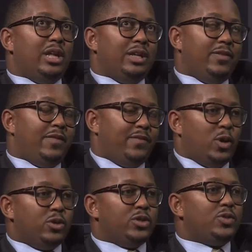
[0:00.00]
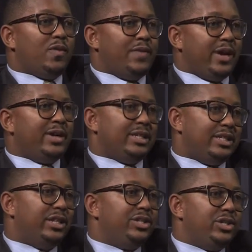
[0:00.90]
the voters were very
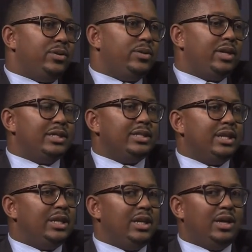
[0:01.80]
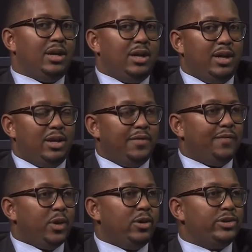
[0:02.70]
intentional in sending a
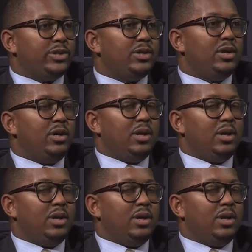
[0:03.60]
diverse